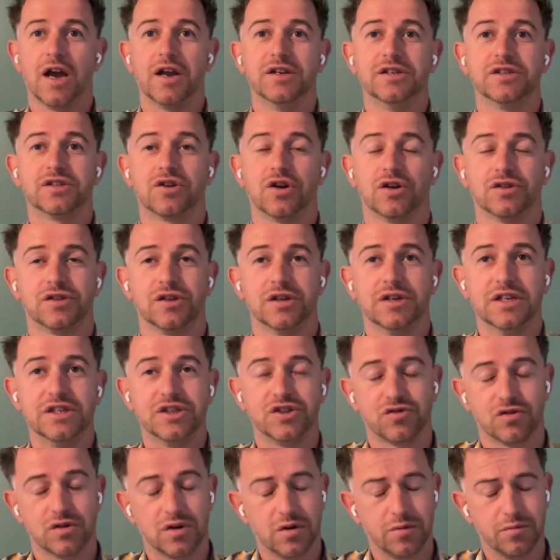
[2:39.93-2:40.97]
and has got an
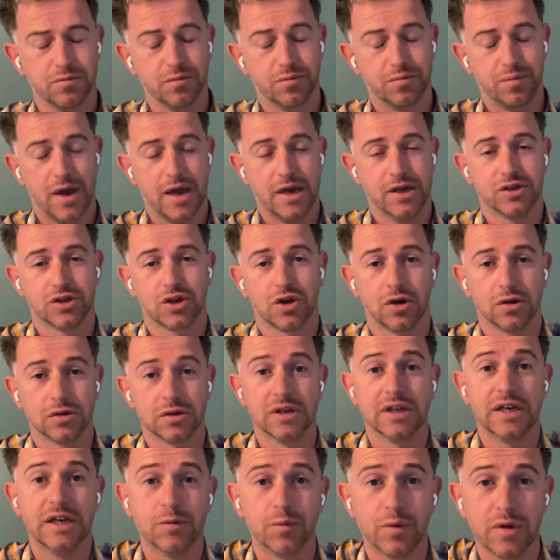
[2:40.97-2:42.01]
Instagram page
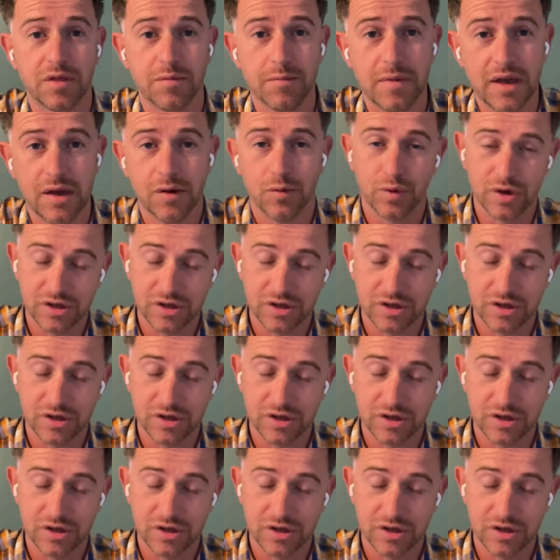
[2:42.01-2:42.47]
called Lead With Me,